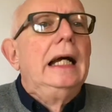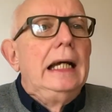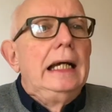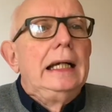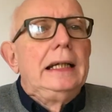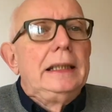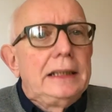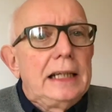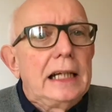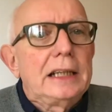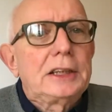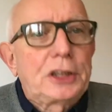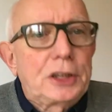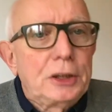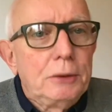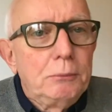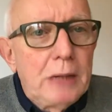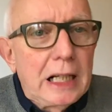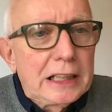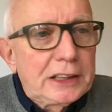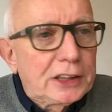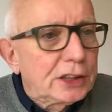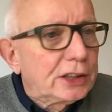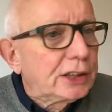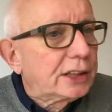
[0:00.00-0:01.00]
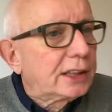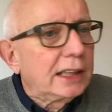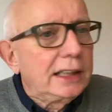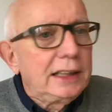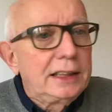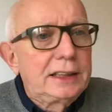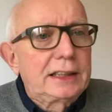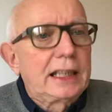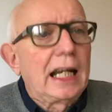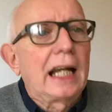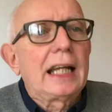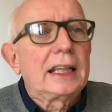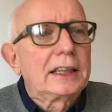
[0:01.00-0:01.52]
Yes, Your Majesty,
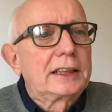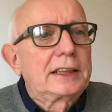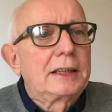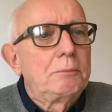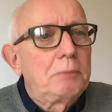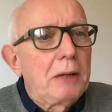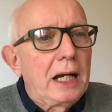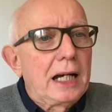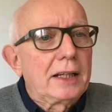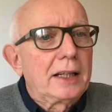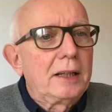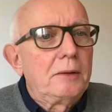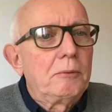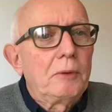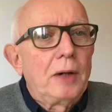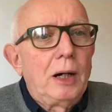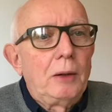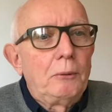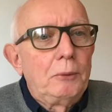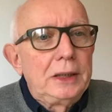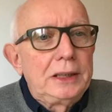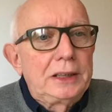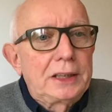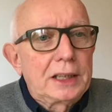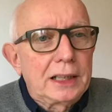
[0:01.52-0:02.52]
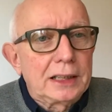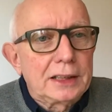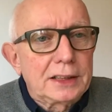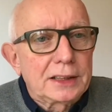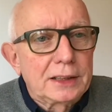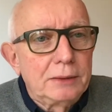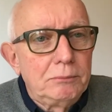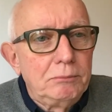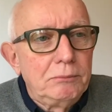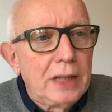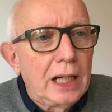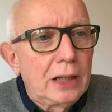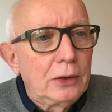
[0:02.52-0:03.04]
tell us about it while we take
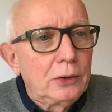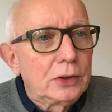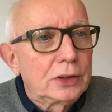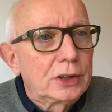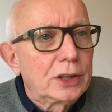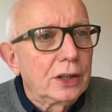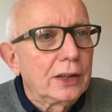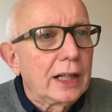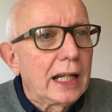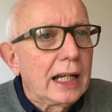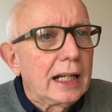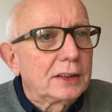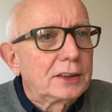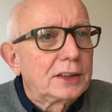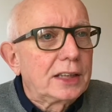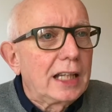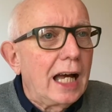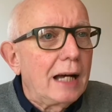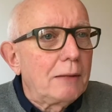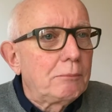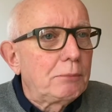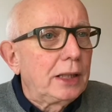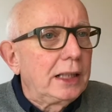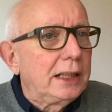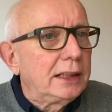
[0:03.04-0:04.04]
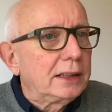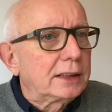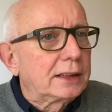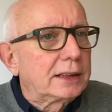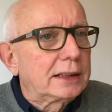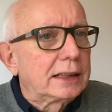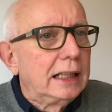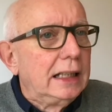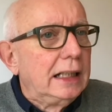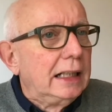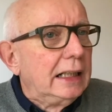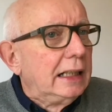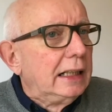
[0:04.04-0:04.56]
some notes on our
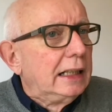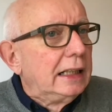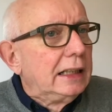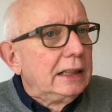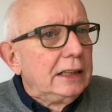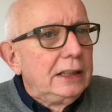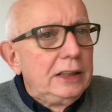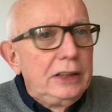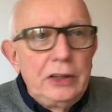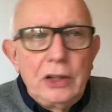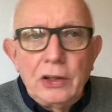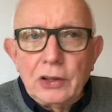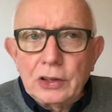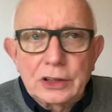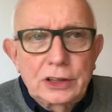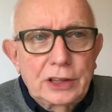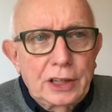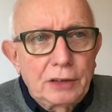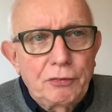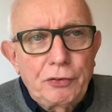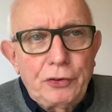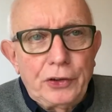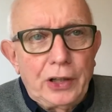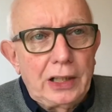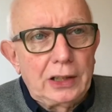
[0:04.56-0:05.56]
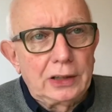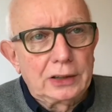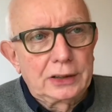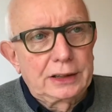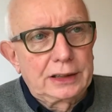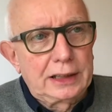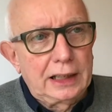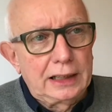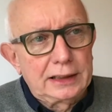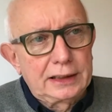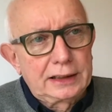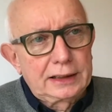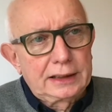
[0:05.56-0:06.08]
tablets. Not so fast,
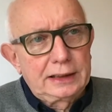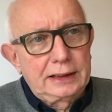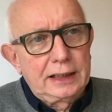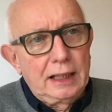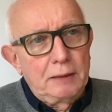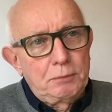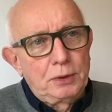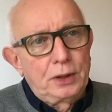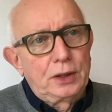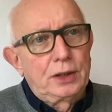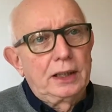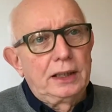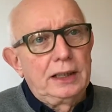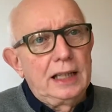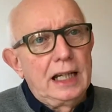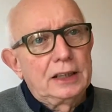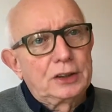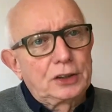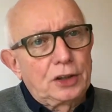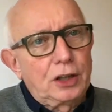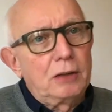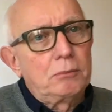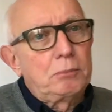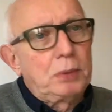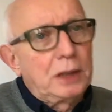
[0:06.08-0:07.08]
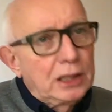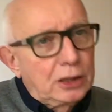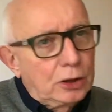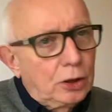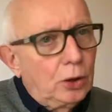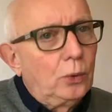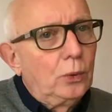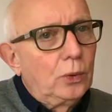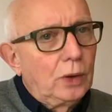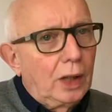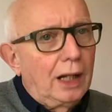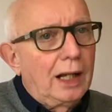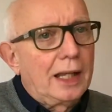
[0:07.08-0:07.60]
says Nebuchadnezzar. I've been
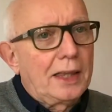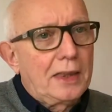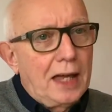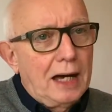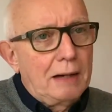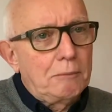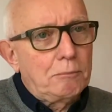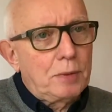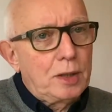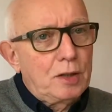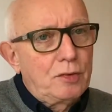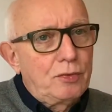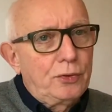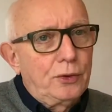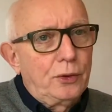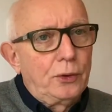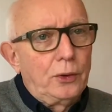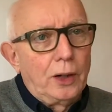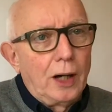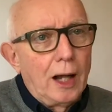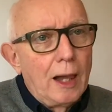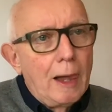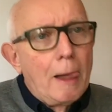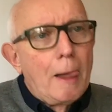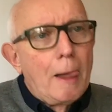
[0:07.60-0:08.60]
caught like that before.